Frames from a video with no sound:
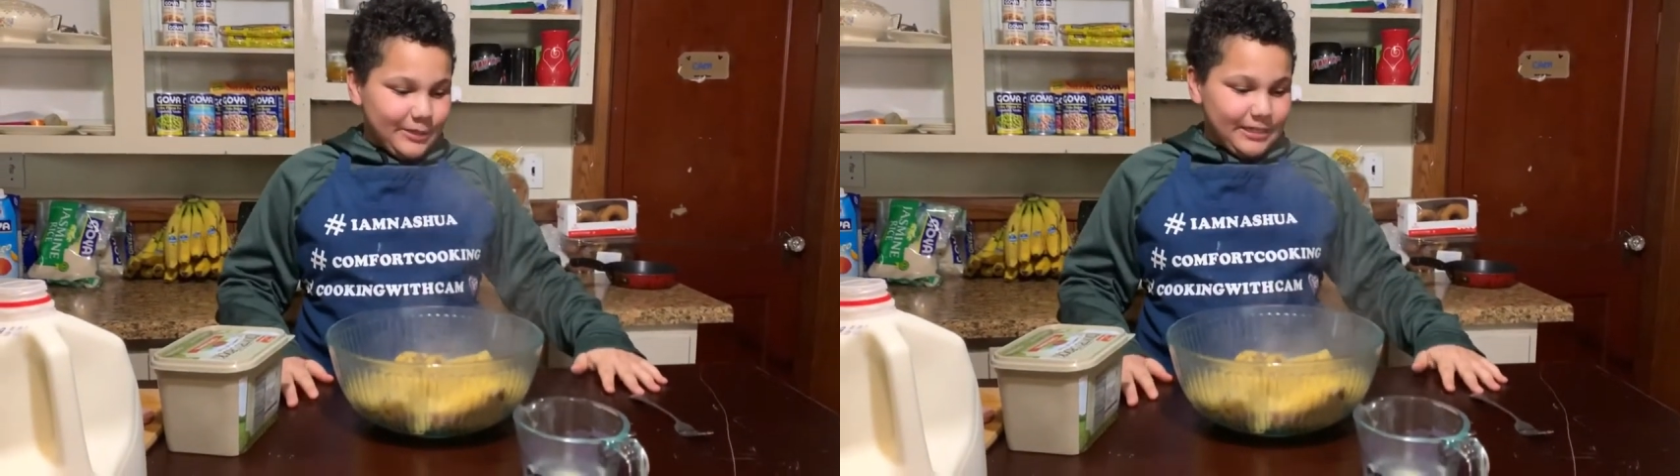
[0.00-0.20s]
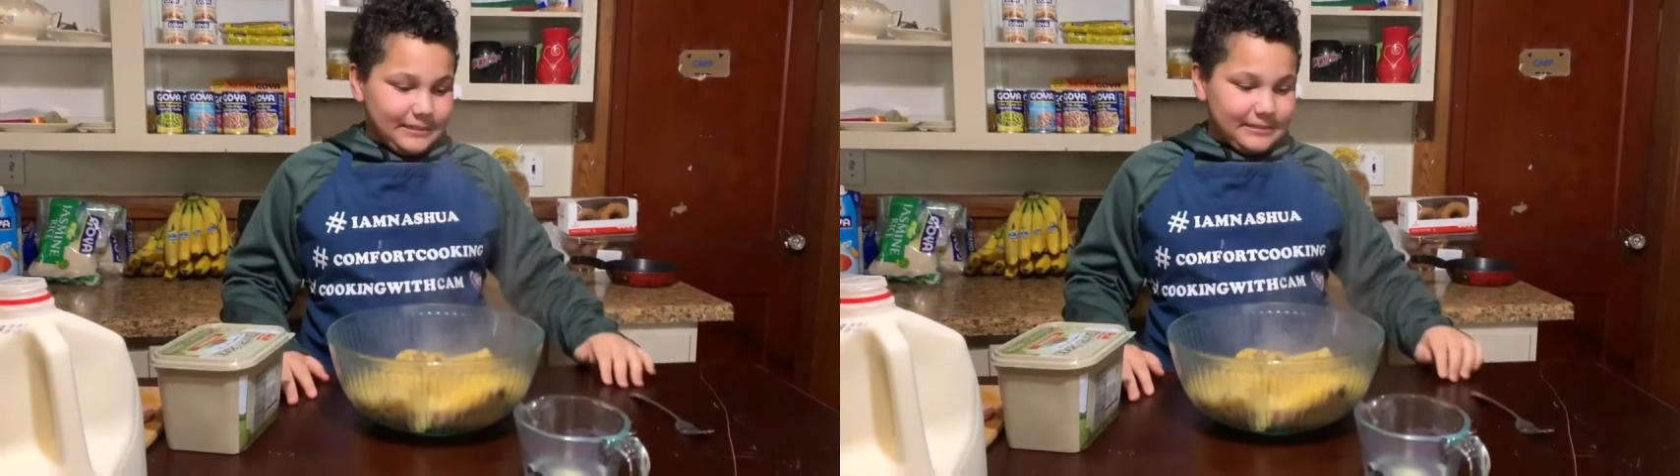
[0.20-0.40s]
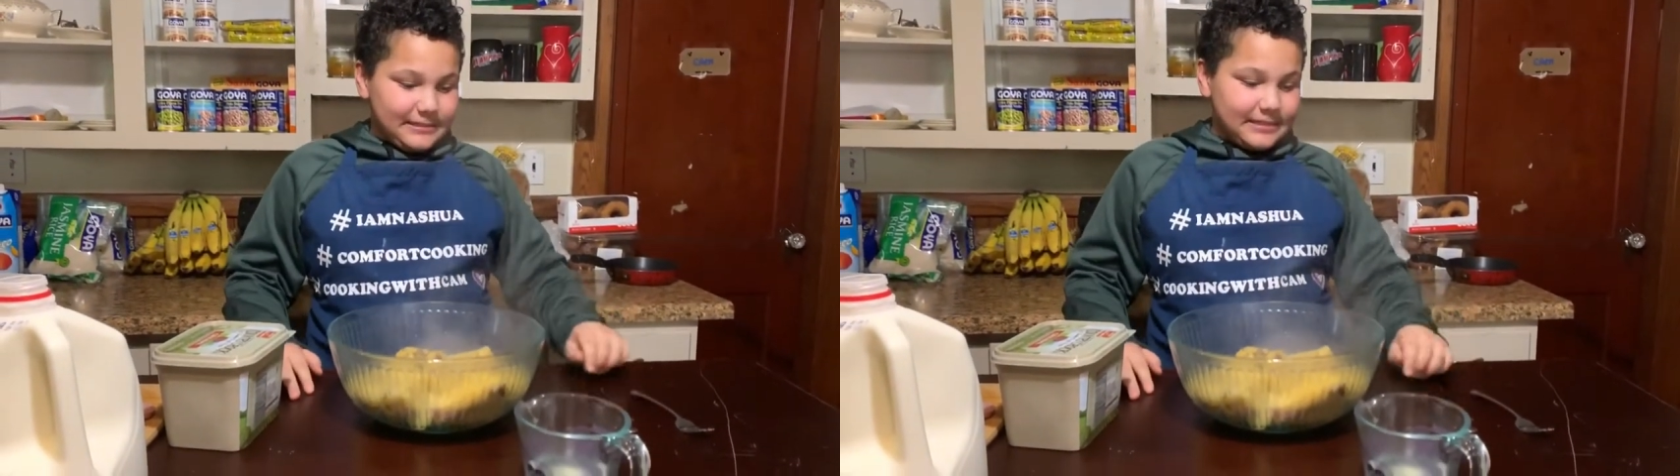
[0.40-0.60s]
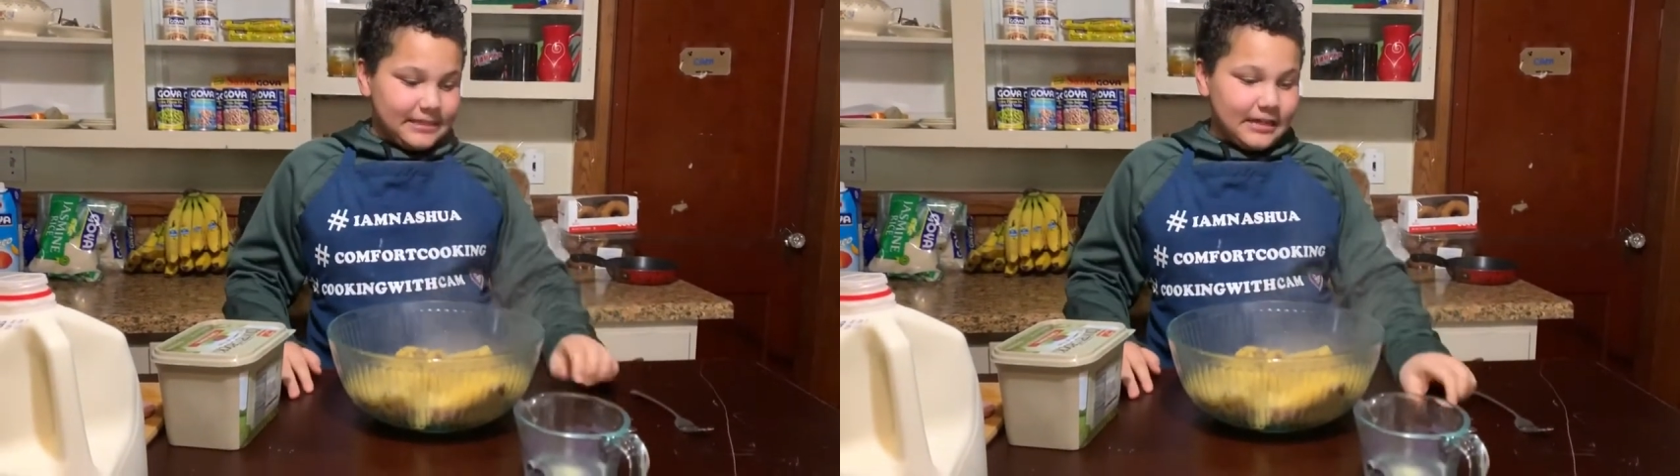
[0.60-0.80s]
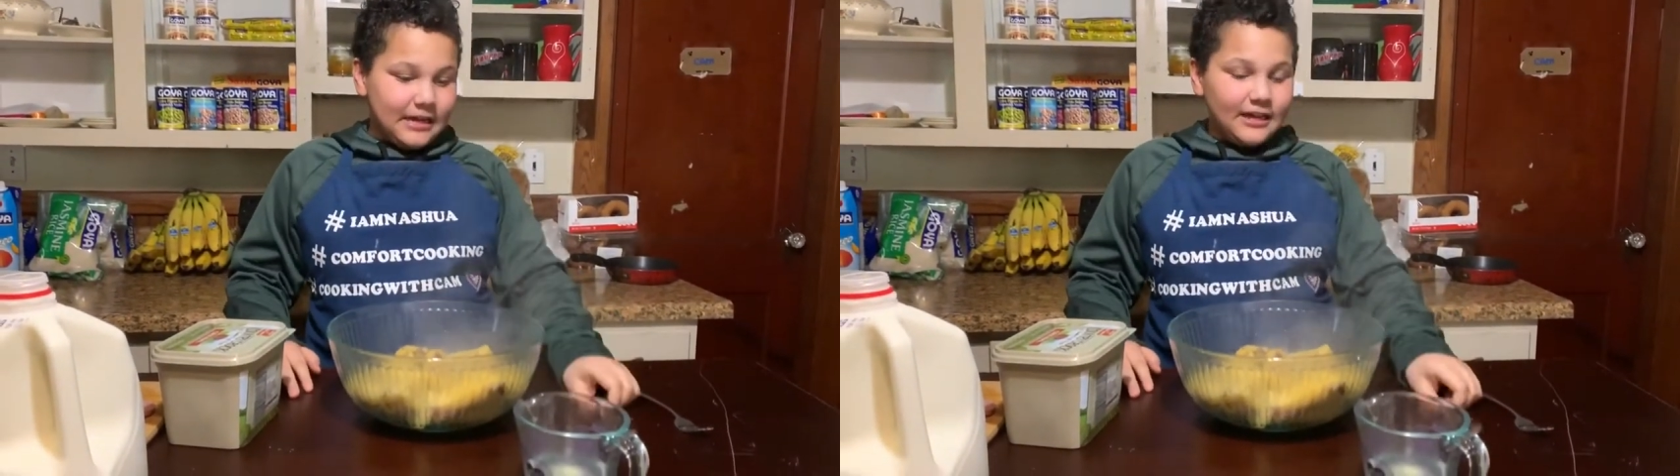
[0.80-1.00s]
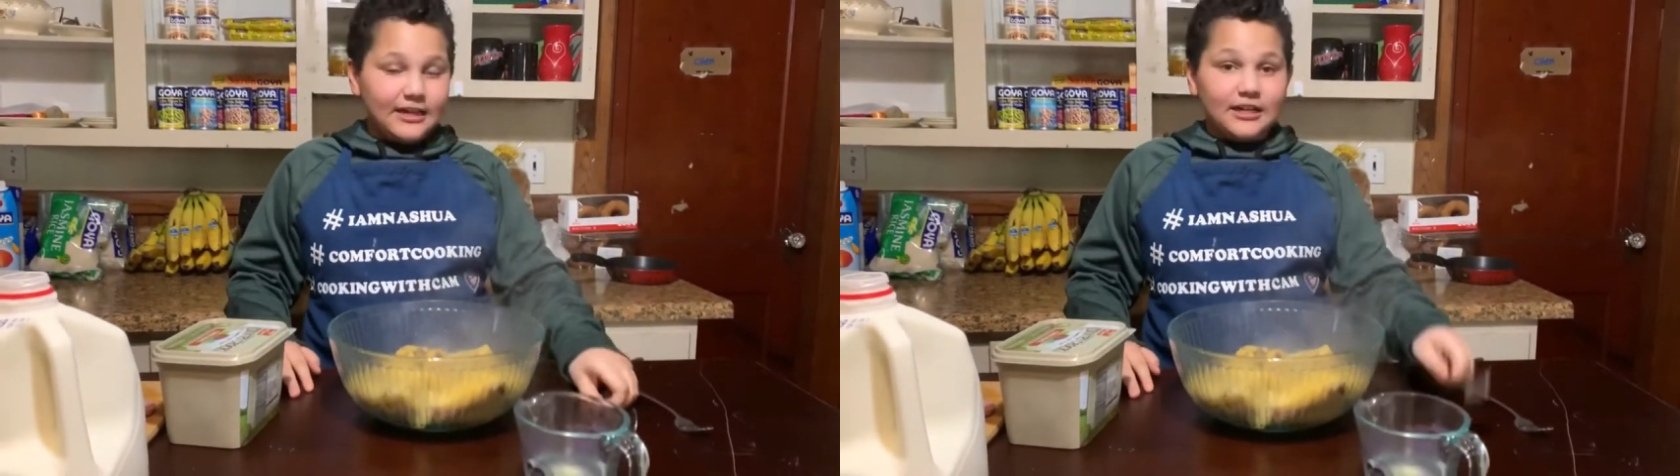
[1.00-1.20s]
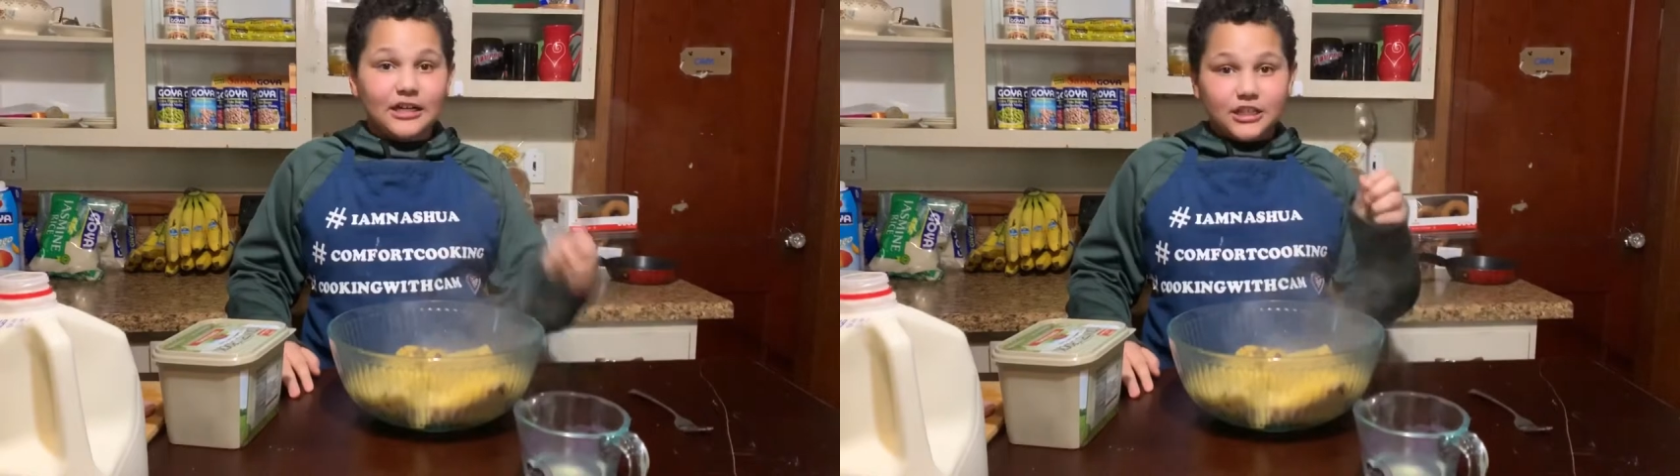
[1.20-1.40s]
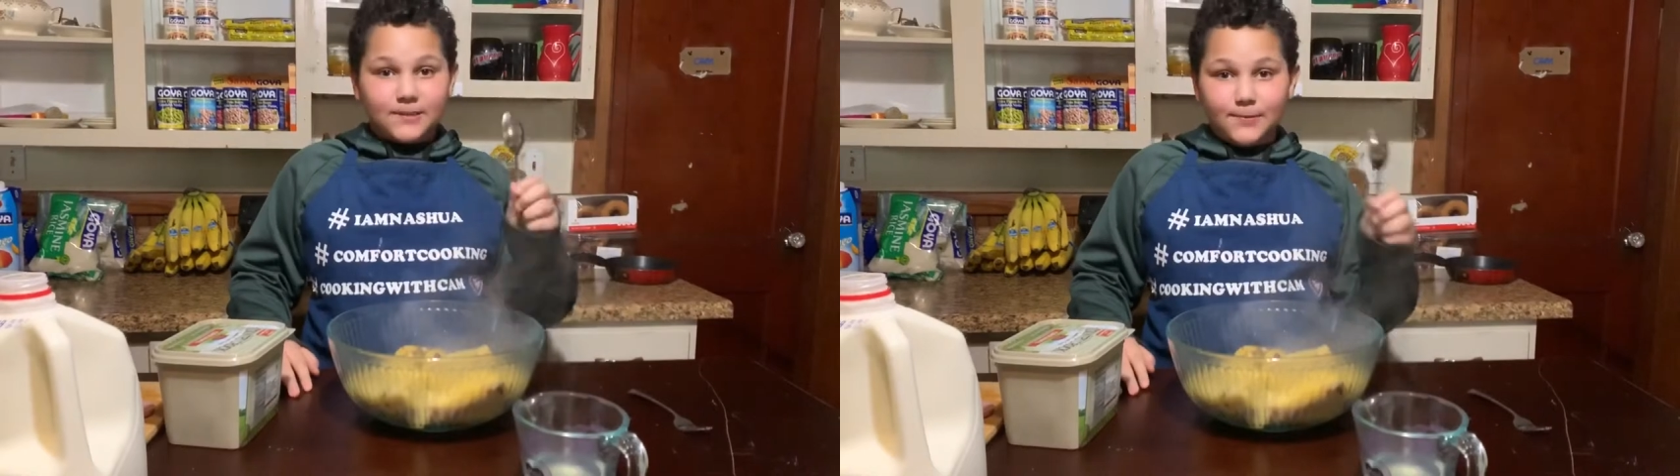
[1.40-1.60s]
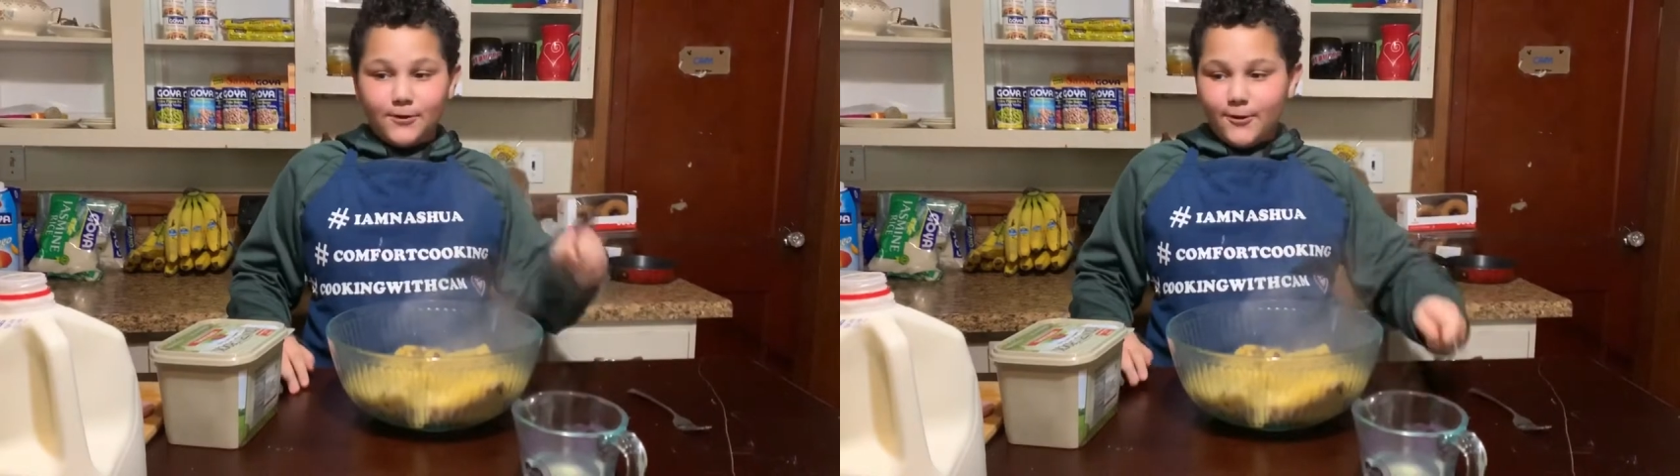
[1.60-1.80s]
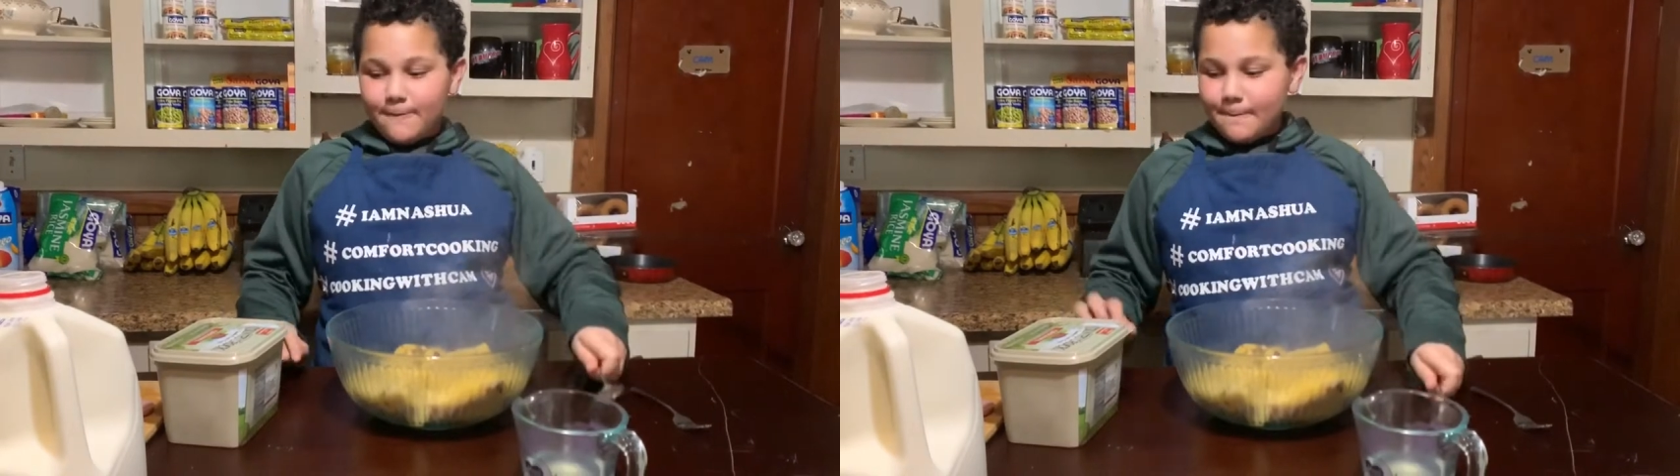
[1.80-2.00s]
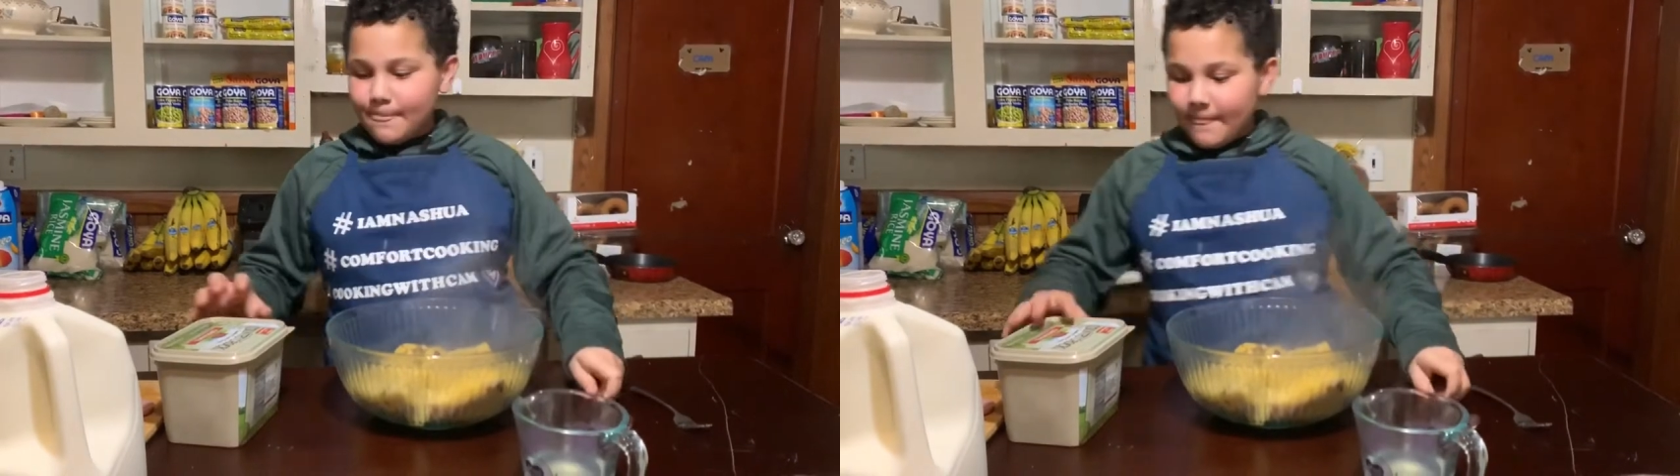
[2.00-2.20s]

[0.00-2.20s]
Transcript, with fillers: is a spoon,